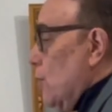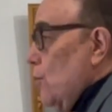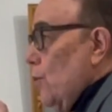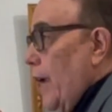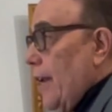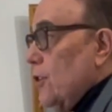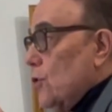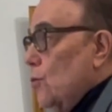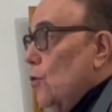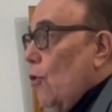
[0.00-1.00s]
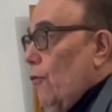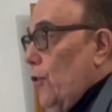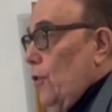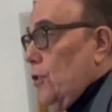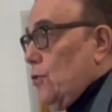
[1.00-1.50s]
who had a Schoonover
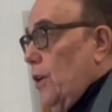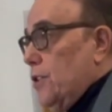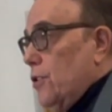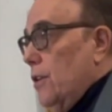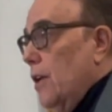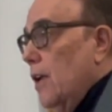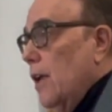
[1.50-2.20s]
illustration,